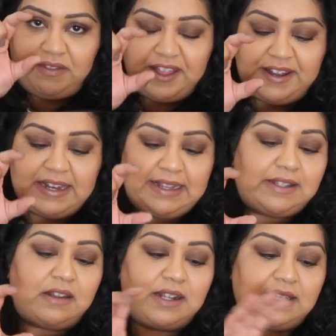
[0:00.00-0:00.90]
thinly
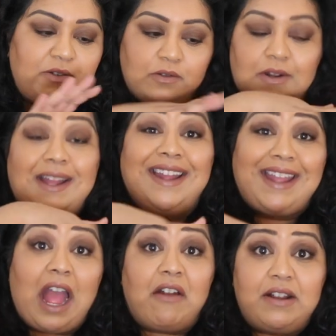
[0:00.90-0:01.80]
sliced, or
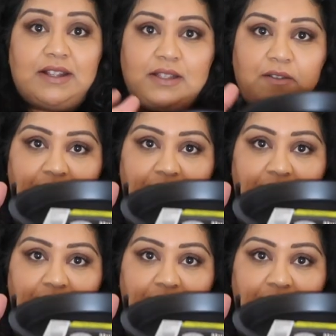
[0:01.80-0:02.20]
carrots,